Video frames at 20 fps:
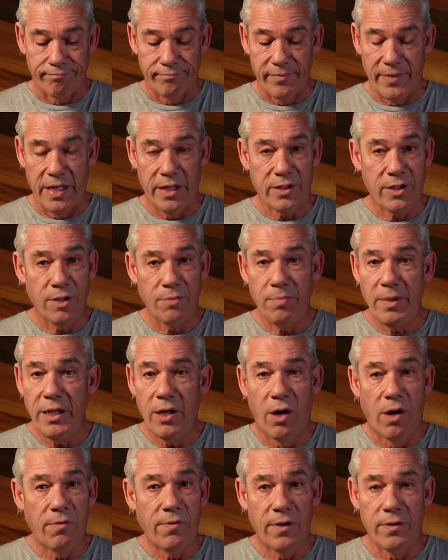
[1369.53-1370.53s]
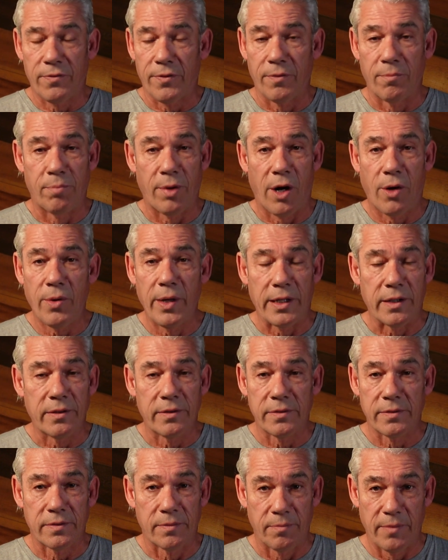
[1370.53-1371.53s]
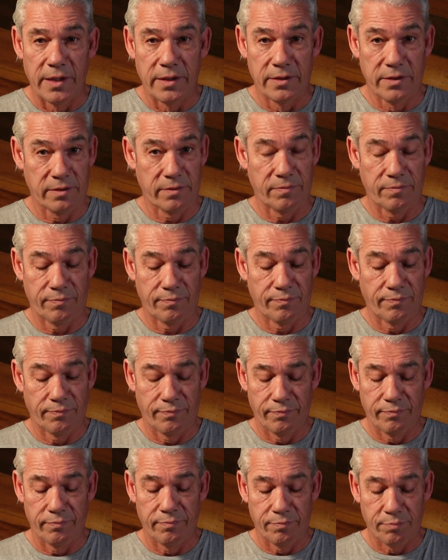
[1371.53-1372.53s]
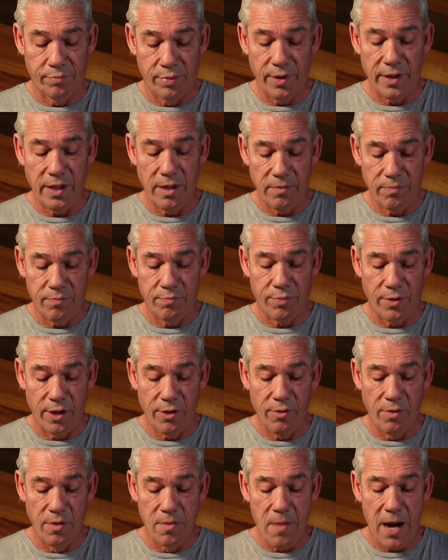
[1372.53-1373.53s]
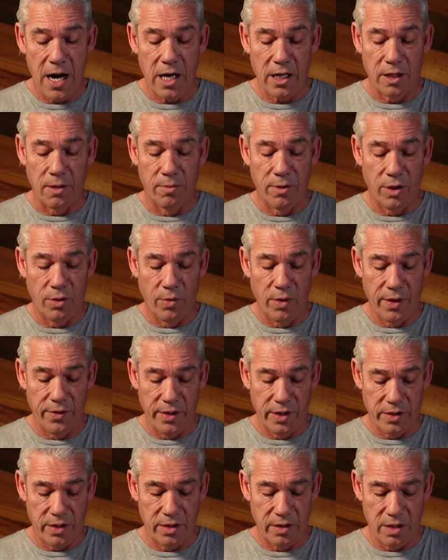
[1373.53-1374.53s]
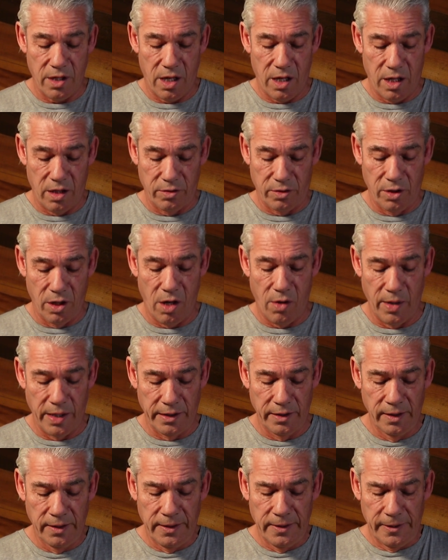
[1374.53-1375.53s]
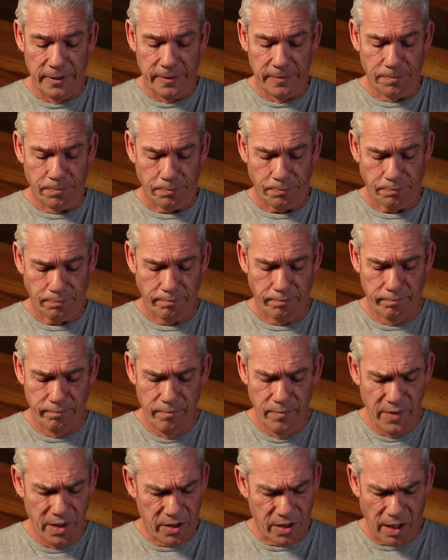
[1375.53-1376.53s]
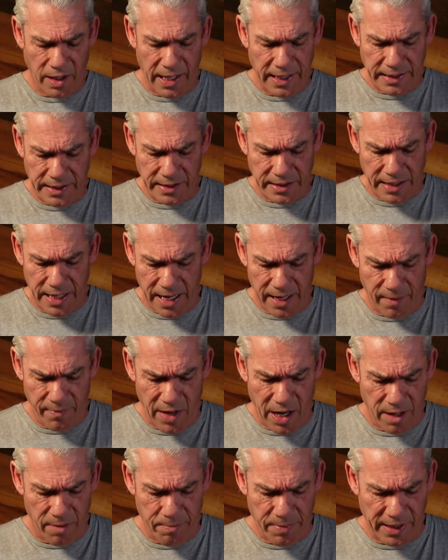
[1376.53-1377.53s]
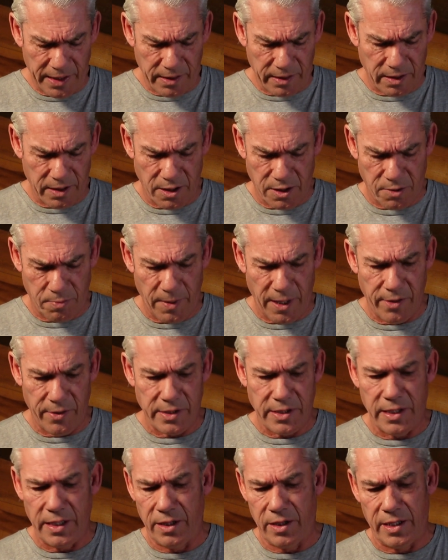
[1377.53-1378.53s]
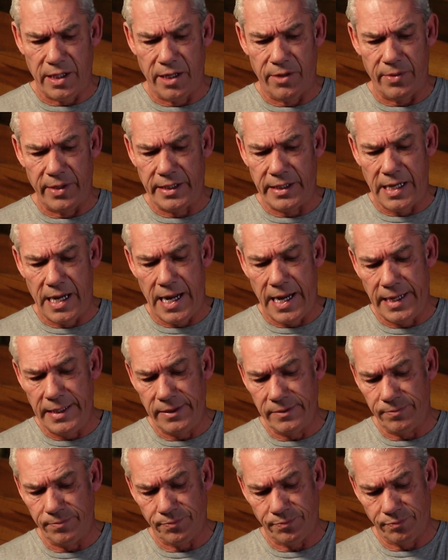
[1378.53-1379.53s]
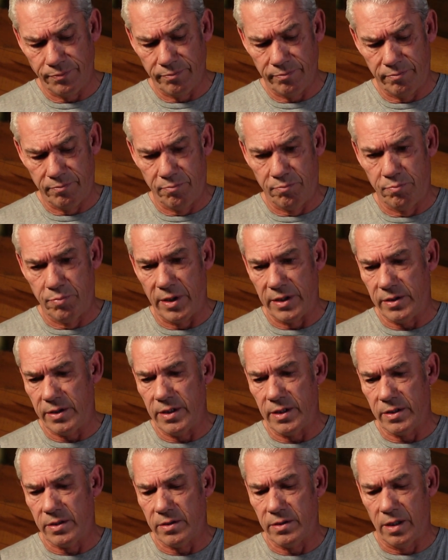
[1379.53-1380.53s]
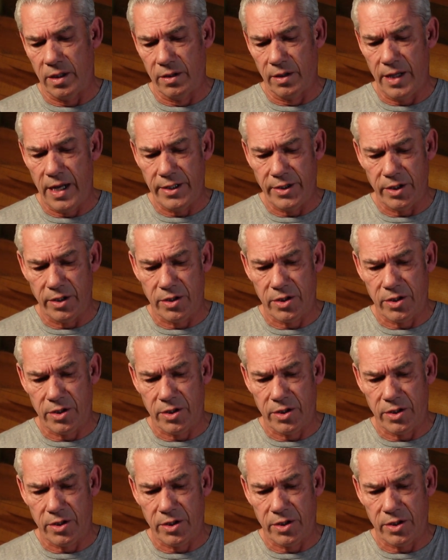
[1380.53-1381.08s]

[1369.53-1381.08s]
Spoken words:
it could be over for Boeing. I mean, it's pretty remarkable where this is all going. So like I said, I'm not a big conspiracy theory guy, but this alleged